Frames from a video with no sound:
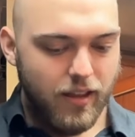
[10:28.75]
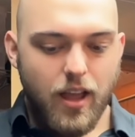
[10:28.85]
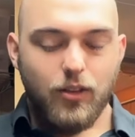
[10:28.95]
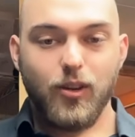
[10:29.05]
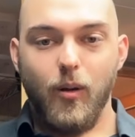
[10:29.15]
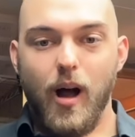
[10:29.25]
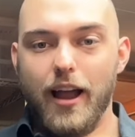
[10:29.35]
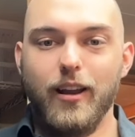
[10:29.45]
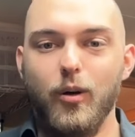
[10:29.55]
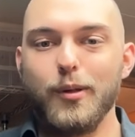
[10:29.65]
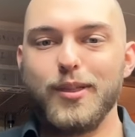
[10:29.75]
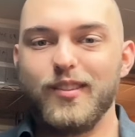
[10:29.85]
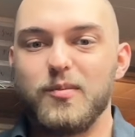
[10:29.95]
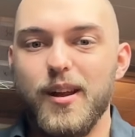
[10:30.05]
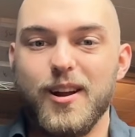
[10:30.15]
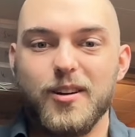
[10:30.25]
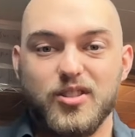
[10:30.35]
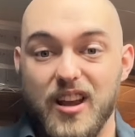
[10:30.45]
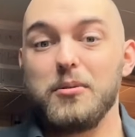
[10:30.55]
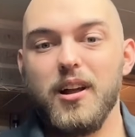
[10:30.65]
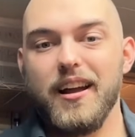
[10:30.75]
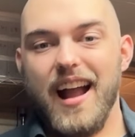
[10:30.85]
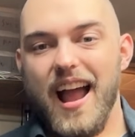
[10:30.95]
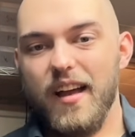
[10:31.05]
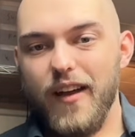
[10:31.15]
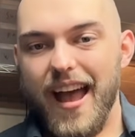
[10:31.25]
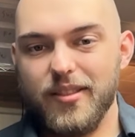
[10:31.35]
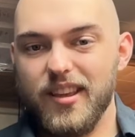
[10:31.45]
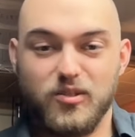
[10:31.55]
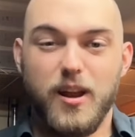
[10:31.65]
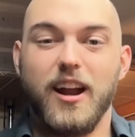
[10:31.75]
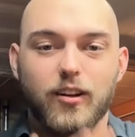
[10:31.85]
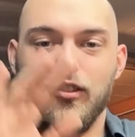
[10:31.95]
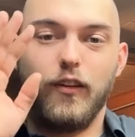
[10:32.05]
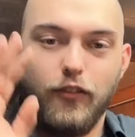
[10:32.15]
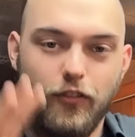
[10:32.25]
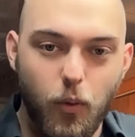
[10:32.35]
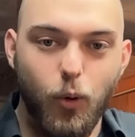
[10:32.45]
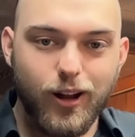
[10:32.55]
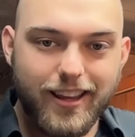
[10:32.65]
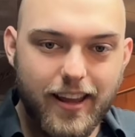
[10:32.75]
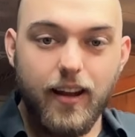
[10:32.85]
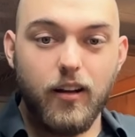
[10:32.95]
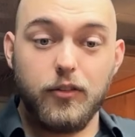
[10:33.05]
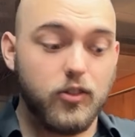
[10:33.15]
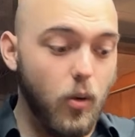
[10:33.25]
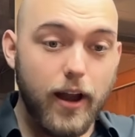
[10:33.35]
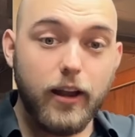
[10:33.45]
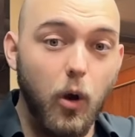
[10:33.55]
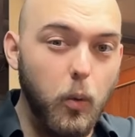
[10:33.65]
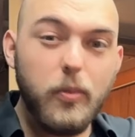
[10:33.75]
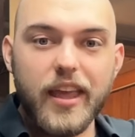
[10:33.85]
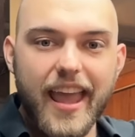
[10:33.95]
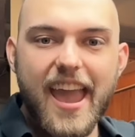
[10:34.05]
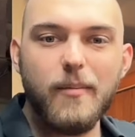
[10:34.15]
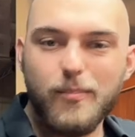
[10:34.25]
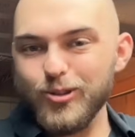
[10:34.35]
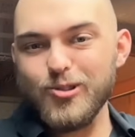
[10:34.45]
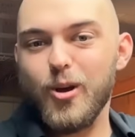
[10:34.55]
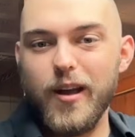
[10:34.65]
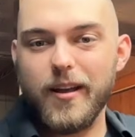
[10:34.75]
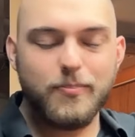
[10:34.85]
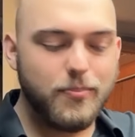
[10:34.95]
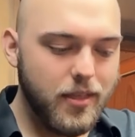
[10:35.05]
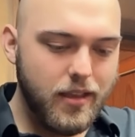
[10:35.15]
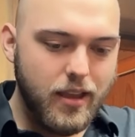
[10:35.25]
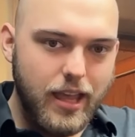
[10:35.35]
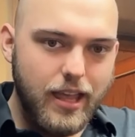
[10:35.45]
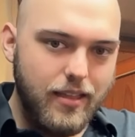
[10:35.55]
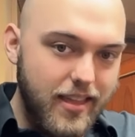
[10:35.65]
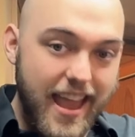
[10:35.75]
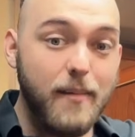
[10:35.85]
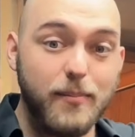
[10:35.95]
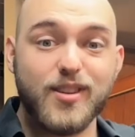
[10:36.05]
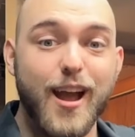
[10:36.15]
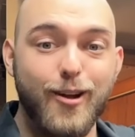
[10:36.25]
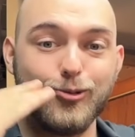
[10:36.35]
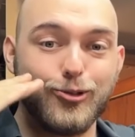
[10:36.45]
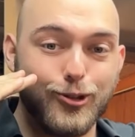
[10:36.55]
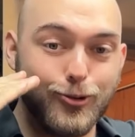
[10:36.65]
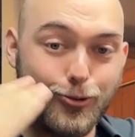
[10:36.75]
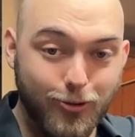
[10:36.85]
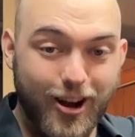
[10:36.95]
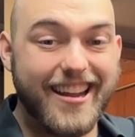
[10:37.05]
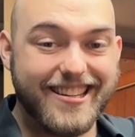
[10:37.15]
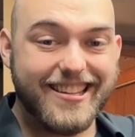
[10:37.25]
So I know what these speakers sound like. I have had these speakers for years, so I know what the amp is doing. The amp sounds great.